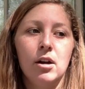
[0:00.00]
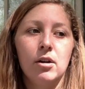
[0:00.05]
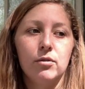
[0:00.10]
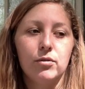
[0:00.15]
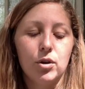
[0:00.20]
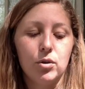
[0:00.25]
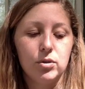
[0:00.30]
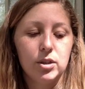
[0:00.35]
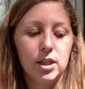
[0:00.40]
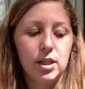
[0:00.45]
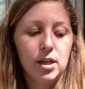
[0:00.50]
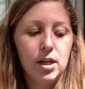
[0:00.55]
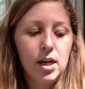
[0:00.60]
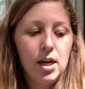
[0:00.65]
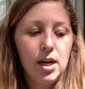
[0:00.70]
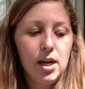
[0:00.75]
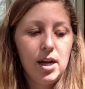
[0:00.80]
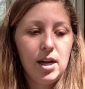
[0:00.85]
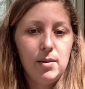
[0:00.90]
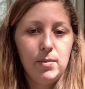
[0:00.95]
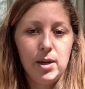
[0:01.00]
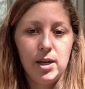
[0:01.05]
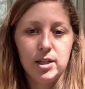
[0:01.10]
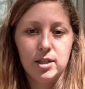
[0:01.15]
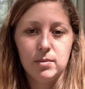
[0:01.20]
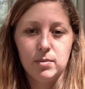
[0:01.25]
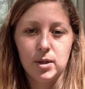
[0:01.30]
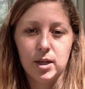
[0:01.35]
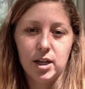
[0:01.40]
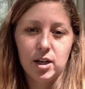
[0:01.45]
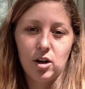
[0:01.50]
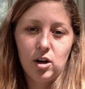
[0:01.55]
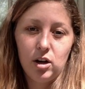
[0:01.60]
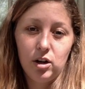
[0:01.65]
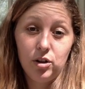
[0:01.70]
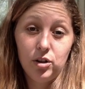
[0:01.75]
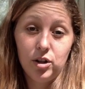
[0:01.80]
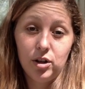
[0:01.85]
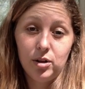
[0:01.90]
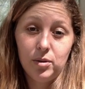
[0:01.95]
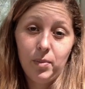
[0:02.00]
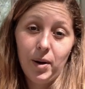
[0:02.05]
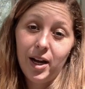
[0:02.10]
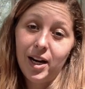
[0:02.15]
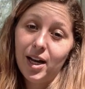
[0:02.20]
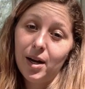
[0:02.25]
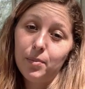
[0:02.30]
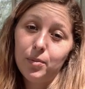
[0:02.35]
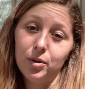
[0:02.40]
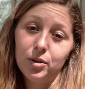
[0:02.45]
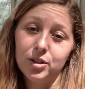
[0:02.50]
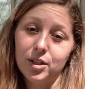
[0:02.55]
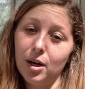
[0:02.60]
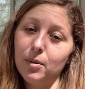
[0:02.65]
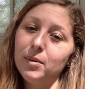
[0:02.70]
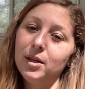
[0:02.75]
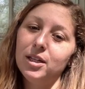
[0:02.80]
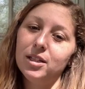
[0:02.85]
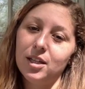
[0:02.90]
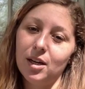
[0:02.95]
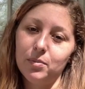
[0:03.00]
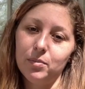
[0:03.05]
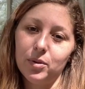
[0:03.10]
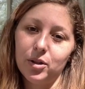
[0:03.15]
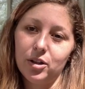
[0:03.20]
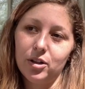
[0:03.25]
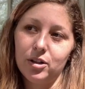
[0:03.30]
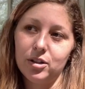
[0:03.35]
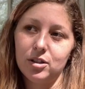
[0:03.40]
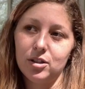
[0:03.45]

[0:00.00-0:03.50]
froze it, and I made something I called the pineapple tummy tumbler.